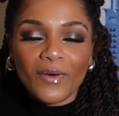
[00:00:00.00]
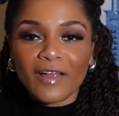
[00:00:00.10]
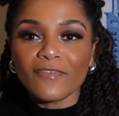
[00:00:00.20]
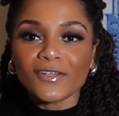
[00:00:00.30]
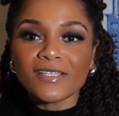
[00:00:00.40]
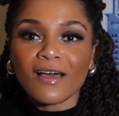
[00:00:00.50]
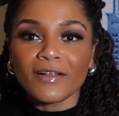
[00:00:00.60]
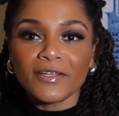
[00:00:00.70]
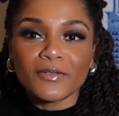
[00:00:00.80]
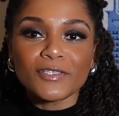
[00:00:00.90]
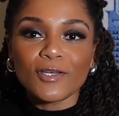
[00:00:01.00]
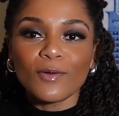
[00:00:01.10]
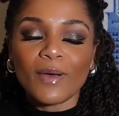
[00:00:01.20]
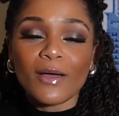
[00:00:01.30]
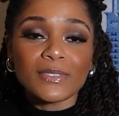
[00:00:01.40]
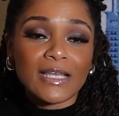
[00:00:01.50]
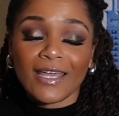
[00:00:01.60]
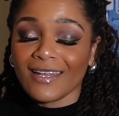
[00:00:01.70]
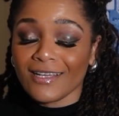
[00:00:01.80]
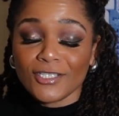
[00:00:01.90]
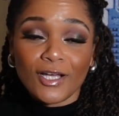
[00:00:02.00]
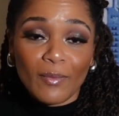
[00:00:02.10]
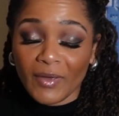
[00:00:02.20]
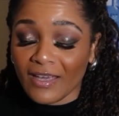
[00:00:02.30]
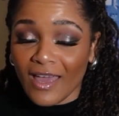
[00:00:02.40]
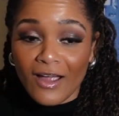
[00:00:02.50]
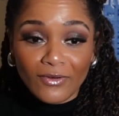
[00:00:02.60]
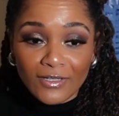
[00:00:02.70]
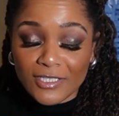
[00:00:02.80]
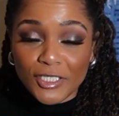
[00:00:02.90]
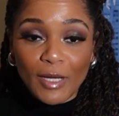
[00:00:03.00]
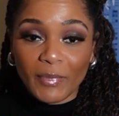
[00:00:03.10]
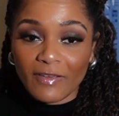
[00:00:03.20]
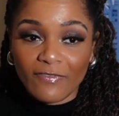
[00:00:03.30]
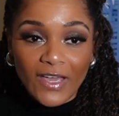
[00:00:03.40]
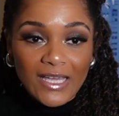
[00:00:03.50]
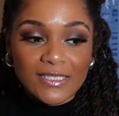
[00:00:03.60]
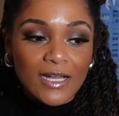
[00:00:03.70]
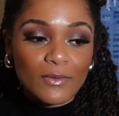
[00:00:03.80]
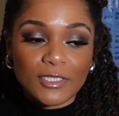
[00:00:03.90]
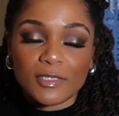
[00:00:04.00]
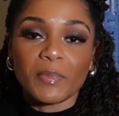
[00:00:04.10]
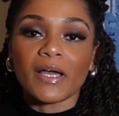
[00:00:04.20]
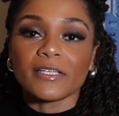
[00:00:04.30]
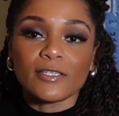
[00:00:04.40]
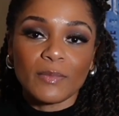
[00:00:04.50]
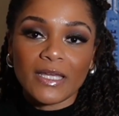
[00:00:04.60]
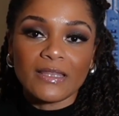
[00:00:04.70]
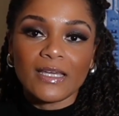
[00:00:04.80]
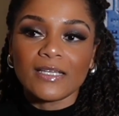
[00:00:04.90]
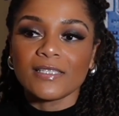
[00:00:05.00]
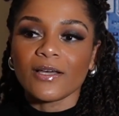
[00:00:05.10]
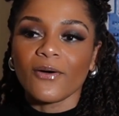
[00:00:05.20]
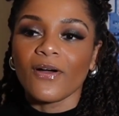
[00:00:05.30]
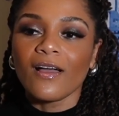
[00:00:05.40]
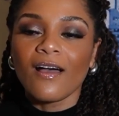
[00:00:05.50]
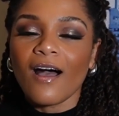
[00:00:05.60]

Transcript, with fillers: when I first got on YouTube, I was like in a shopping era, a shopping phase, and I was just buying so many things, so